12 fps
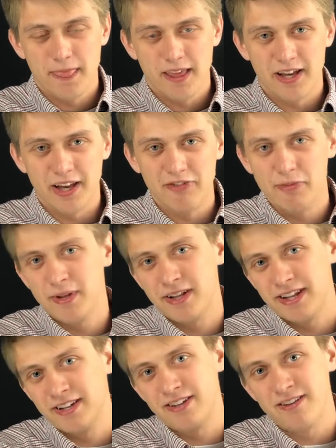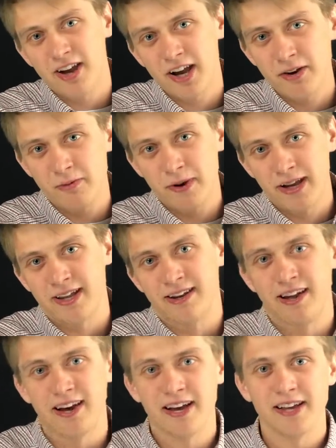a government that did not
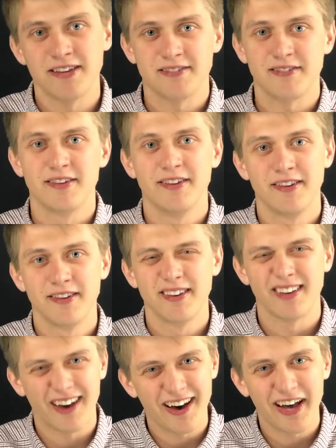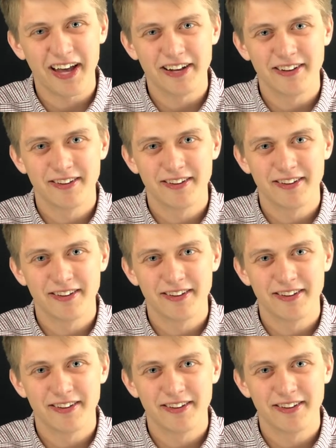recognize God.